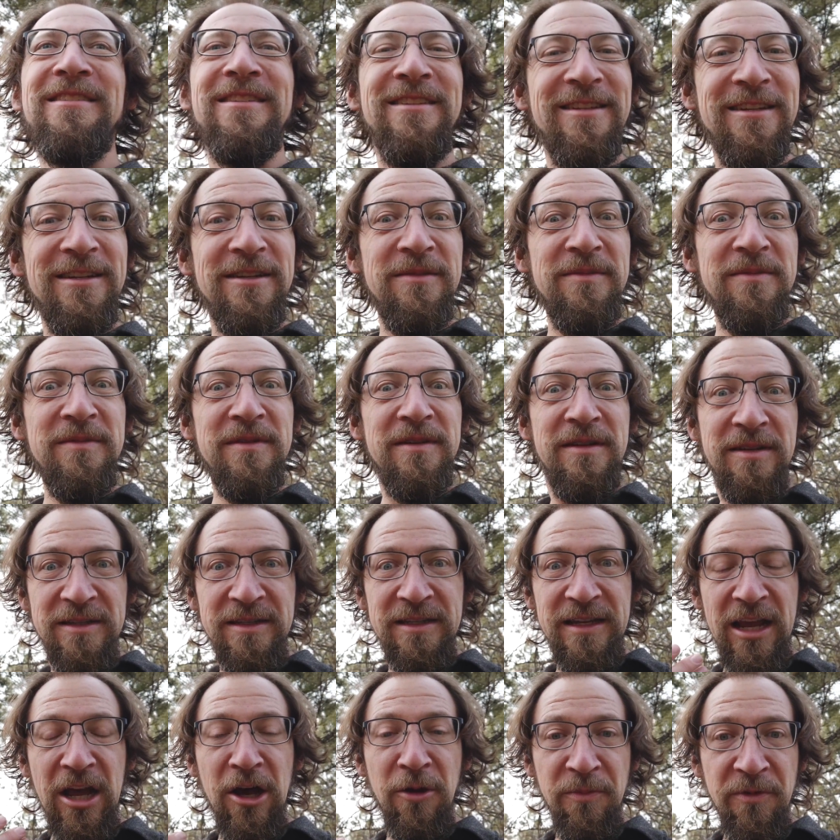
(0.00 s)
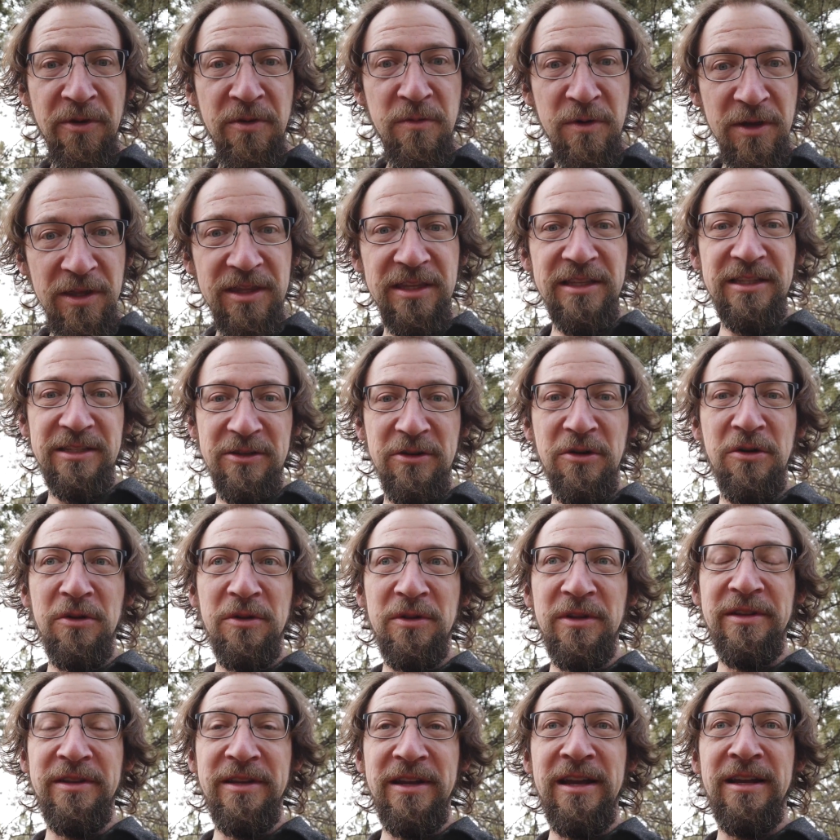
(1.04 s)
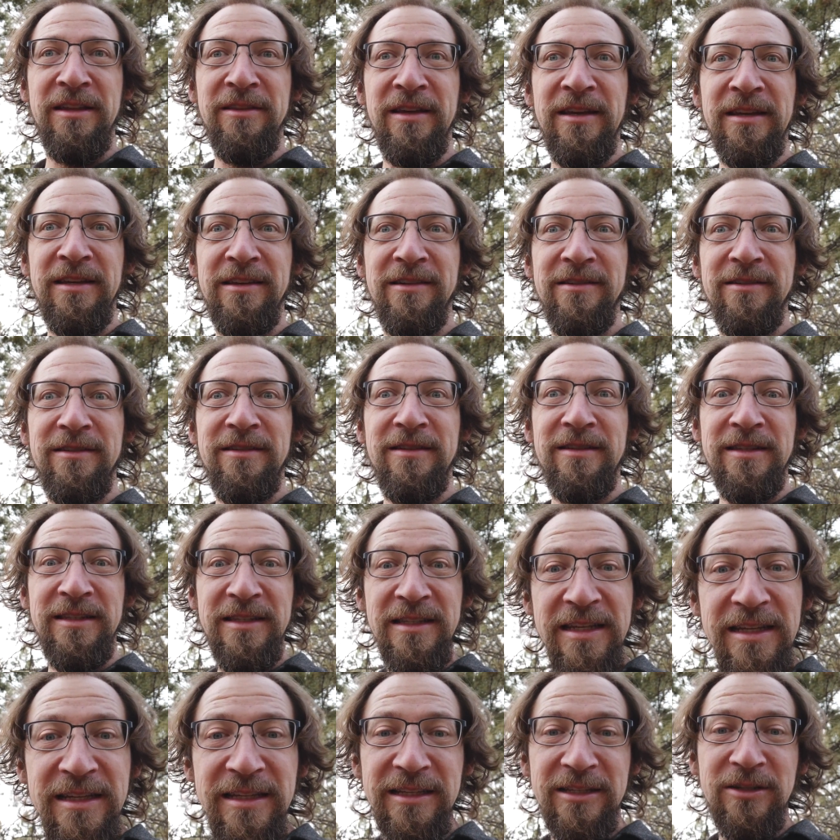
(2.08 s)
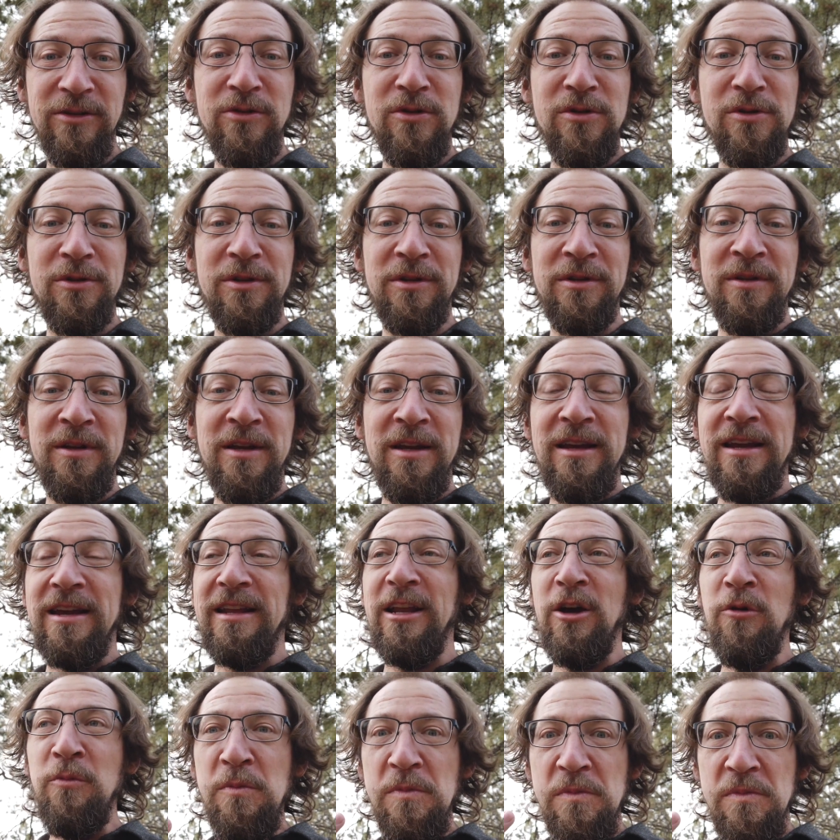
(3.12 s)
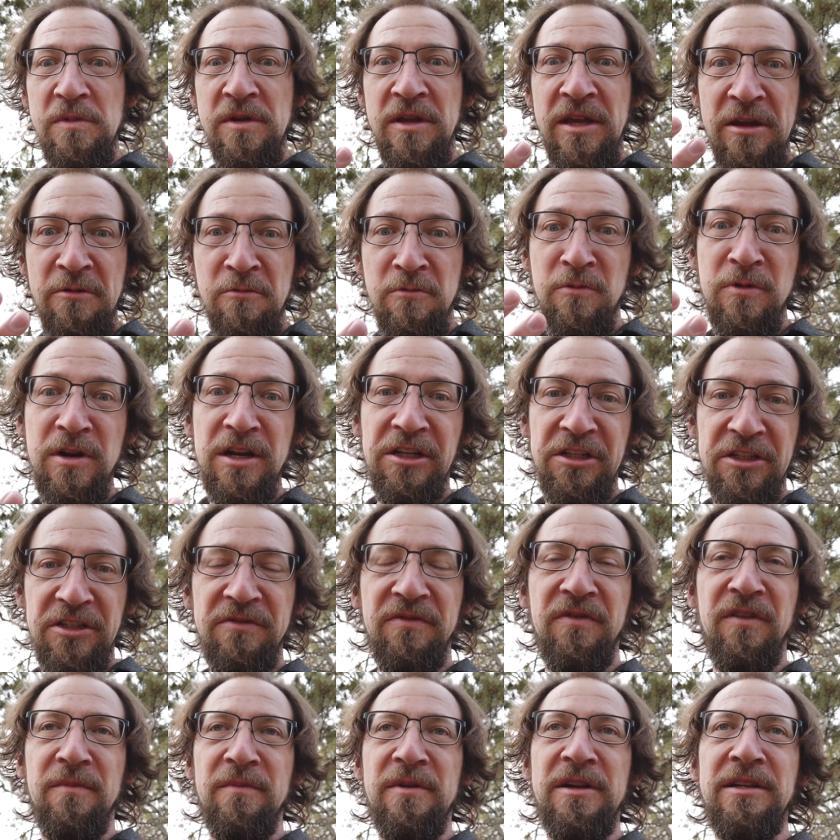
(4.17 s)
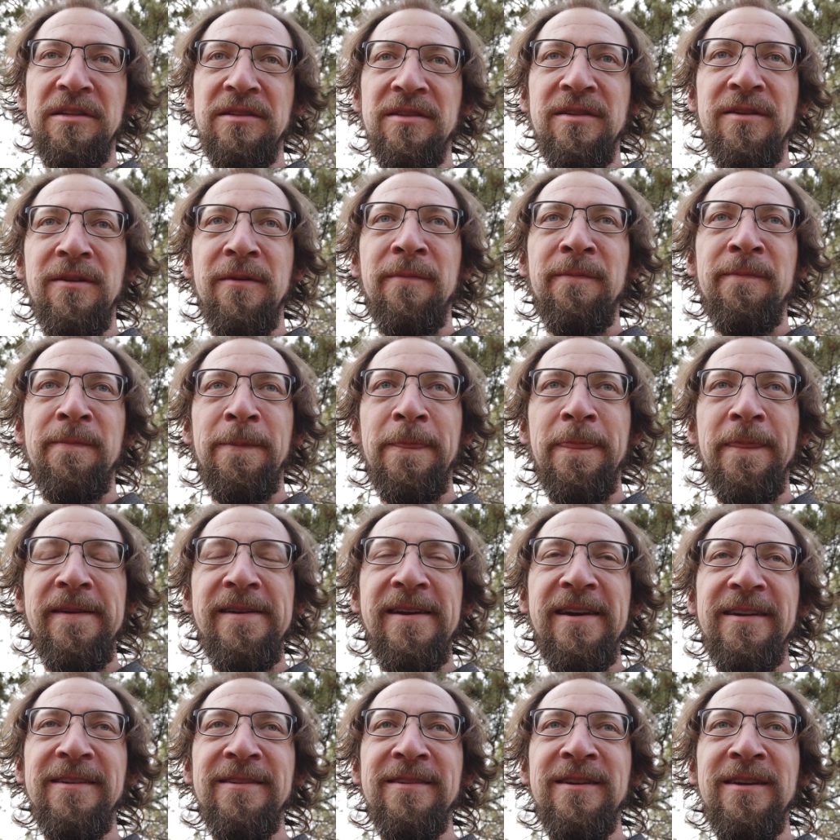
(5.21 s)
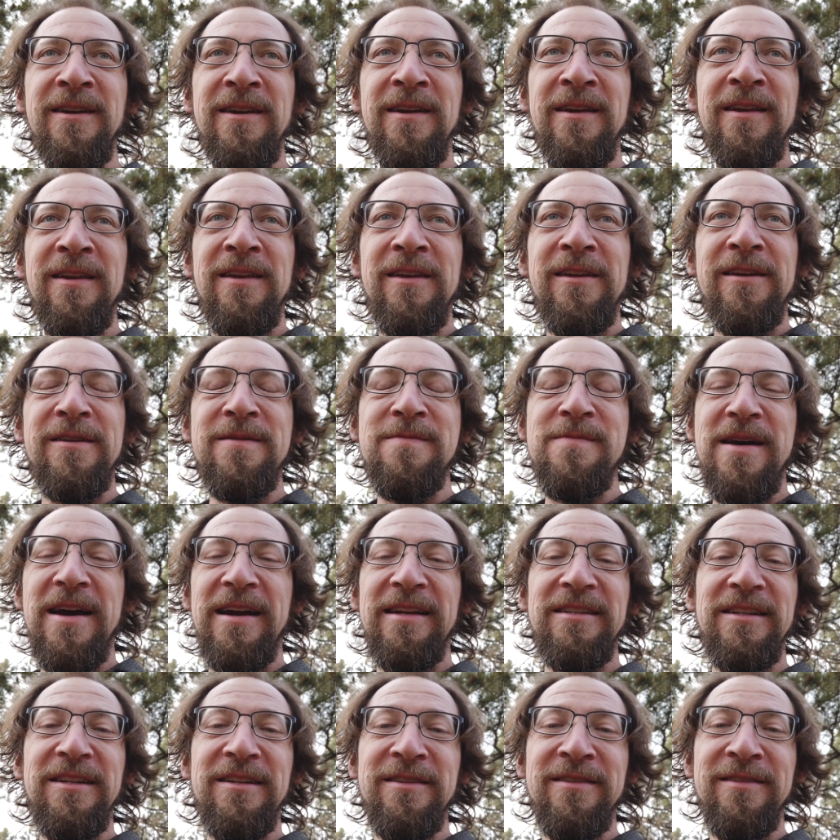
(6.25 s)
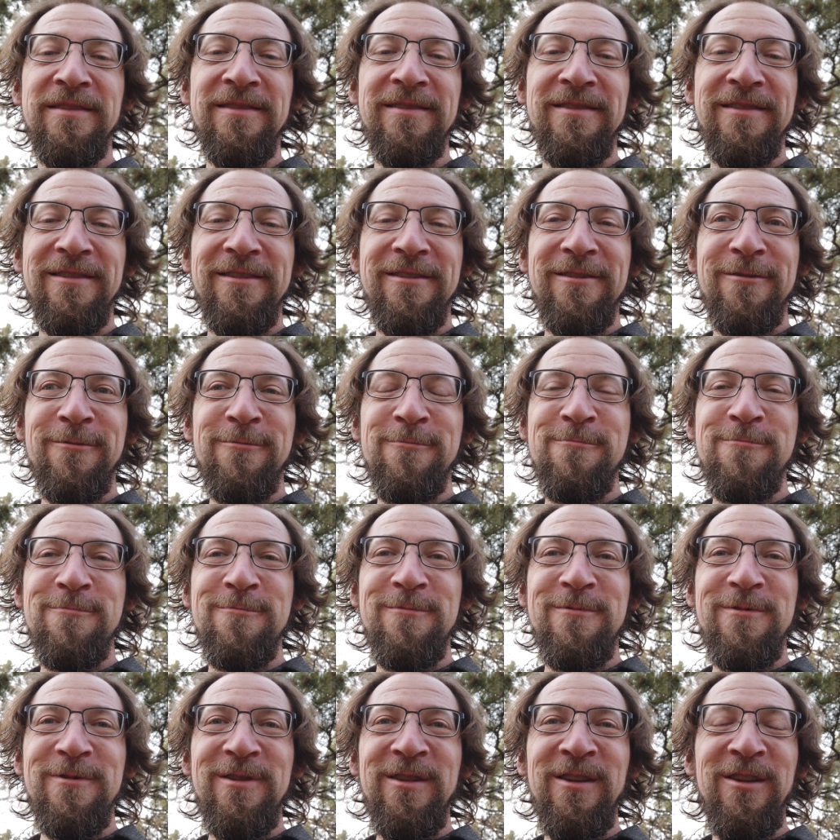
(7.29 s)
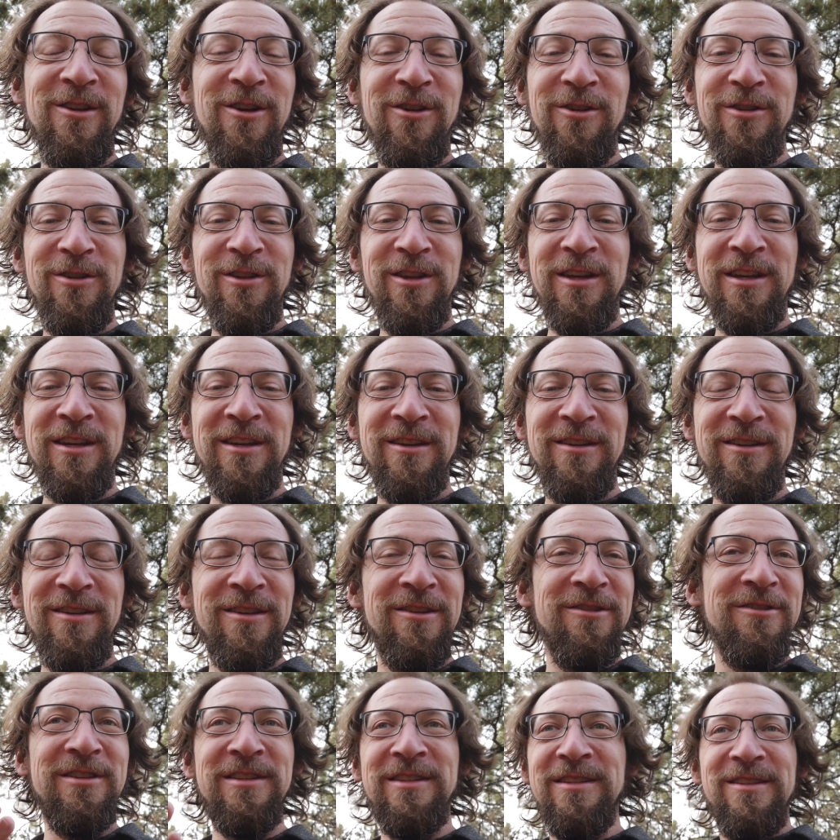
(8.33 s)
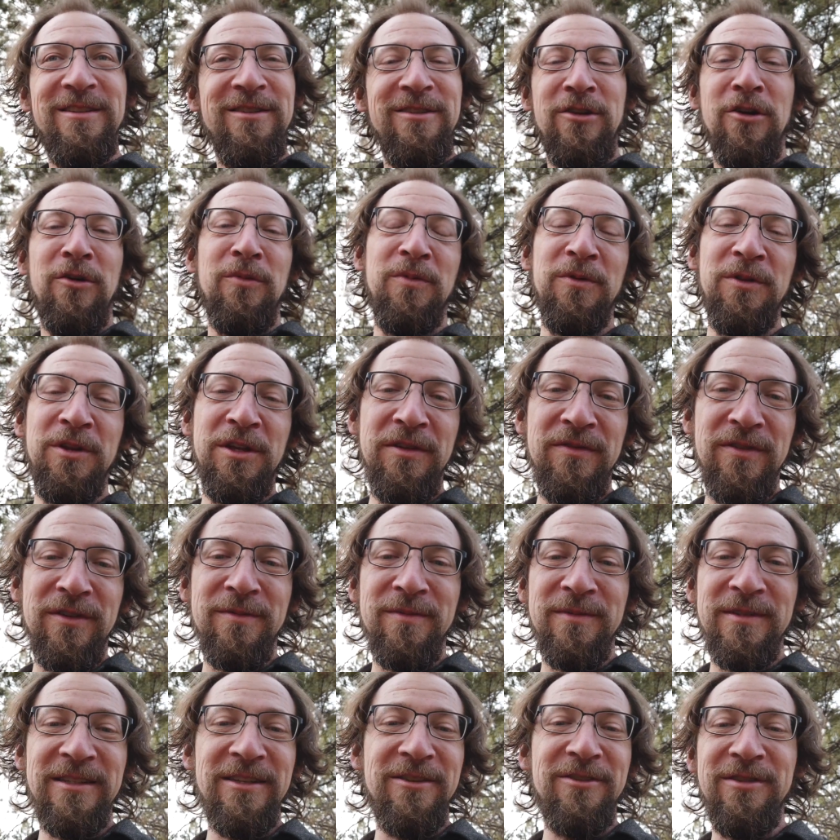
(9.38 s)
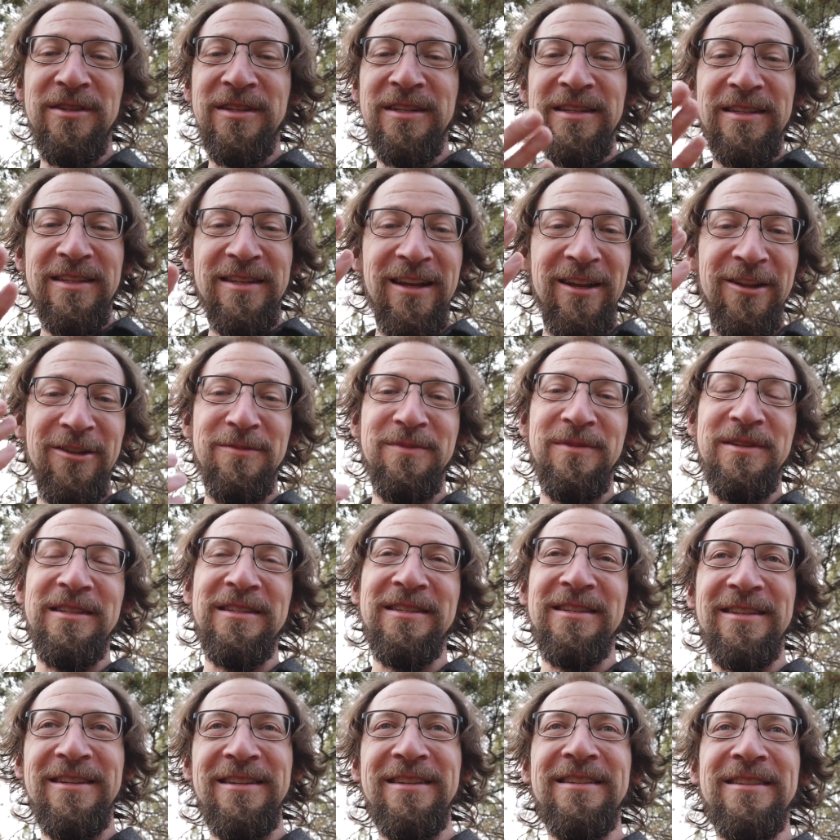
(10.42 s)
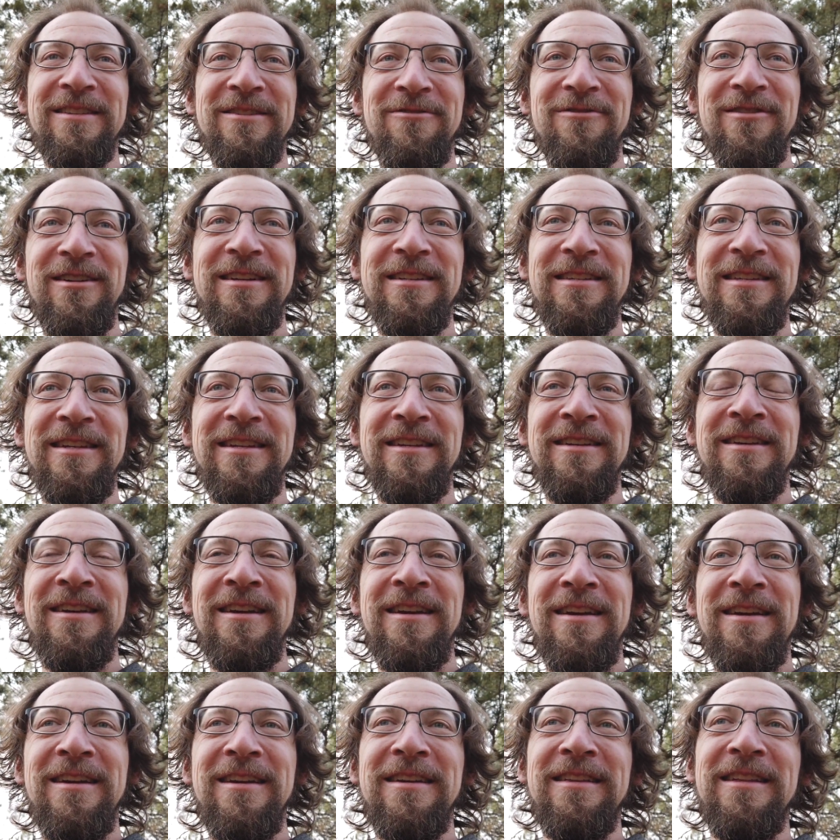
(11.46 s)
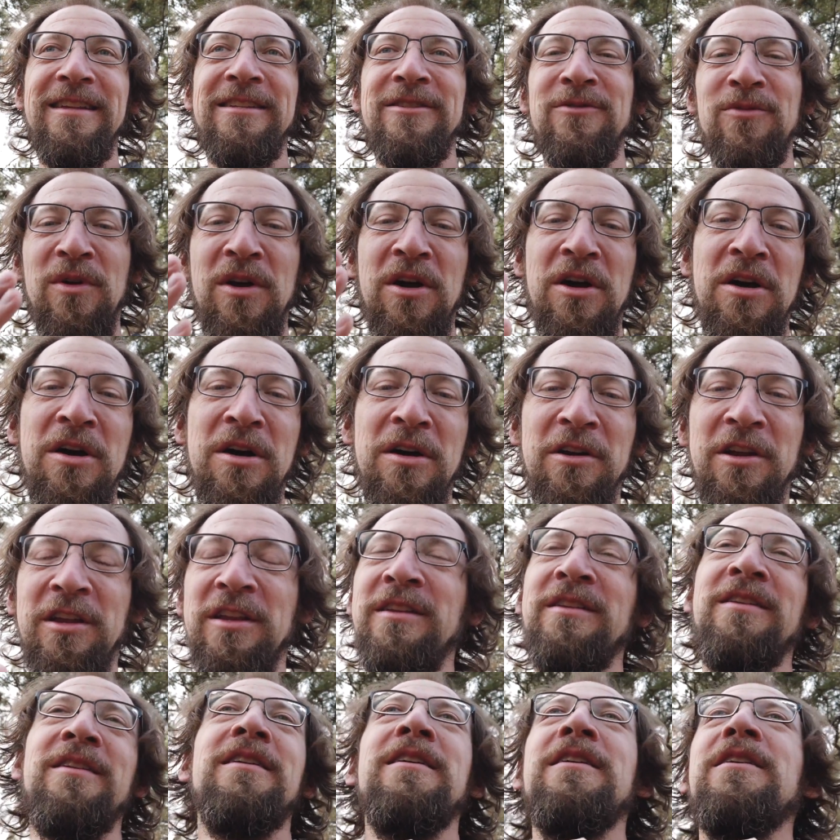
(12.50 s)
to help them with this gold and like see this gold and help get rich from it. And imagine, you don't believe him, so you just tell him he's crazy and he's wrong and